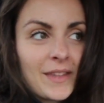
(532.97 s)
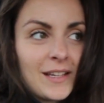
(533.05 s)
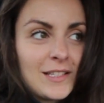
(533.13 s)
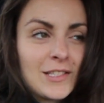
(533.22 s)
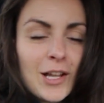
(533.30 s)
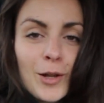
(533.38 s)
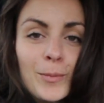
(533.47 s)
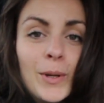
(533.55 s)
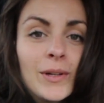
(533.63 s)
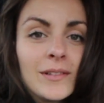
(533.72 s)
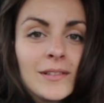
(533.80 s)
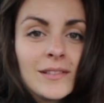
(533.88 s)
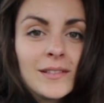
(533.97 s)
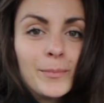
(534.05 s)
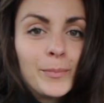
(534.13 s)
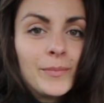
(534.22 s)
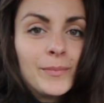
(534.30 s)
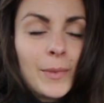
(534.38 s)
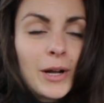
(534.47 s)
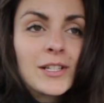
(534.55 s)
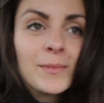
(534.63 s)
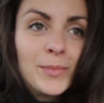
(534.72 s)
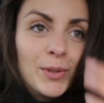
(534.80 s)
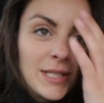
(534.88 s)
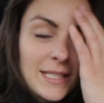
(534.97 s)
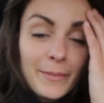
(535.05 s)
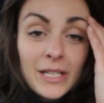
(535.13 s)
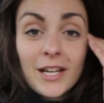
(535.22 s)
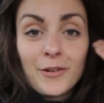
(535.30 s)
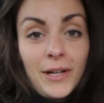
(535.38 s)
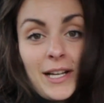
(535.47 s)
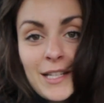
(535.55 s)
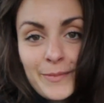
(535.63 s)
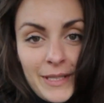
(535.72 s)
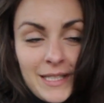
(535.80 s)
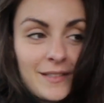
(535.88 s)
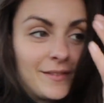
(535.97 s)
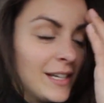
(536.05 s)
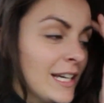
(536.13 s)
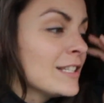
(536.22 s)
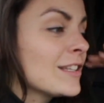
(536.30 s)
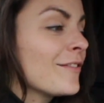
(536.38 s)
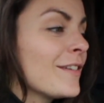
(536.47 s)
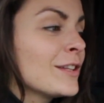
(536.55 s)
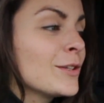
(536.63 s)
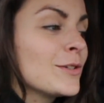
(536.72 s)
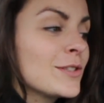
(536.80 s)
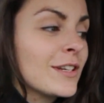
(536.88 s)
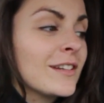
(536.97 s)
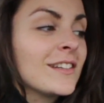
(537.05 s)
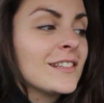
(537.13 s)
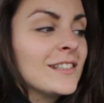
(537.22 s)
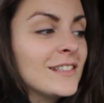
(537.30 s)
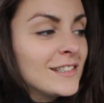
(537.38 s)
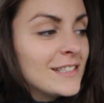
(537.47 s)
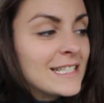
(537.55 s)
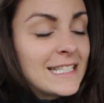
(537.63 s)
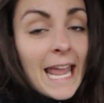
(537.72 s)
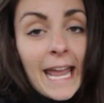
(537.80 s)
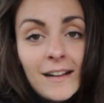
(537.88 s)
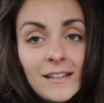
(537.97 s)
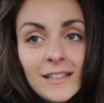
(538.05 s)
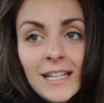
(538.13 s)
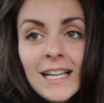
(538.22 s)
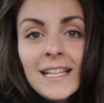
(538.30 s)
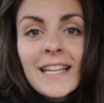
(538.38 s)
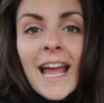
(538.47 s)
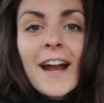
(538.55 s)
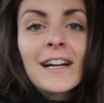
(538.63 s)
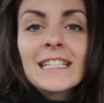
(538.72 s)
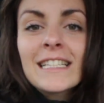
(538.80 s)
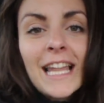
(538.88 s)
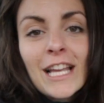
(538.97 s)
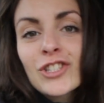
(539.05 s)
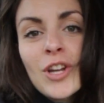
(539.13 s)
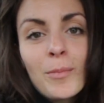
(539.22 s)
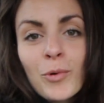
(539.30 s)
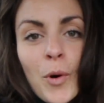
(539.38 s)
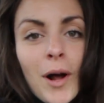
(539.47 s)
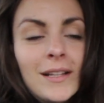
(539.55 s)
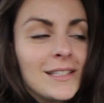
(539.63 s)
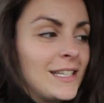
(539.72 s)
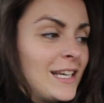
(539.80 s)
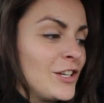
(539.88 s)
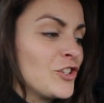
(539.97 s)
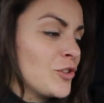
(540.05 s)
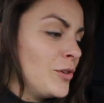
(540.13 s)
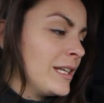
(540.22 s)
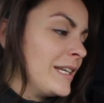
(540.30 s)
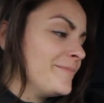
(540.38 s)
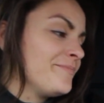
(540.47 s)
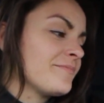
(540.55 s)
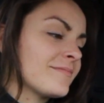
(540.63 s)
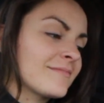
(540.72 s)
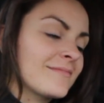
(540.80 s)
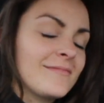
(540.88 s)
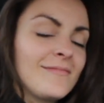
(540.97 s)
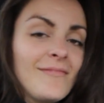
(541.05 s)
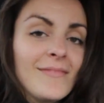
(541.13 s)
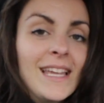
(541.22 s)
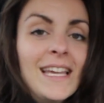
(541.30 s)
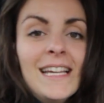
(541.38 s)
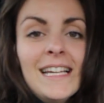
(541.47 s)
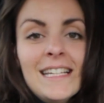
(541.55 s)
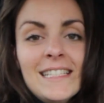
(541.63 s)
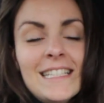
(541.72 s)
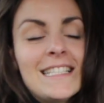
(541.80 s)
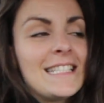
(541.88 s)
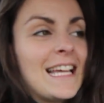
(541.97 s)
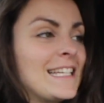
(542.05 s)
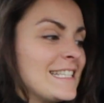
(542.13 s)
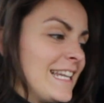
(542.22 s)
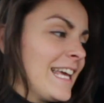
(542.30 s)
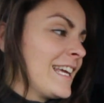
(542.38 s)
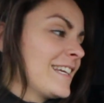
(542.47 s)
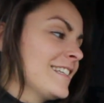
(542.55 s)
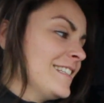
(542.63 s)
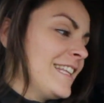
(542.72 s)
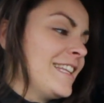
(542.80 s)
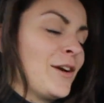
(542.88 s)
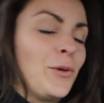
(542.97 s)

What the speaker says: Solomon mountain boots, but they're really expensive, so I found those on sale. They aren't like top quality, and surely it says like that they're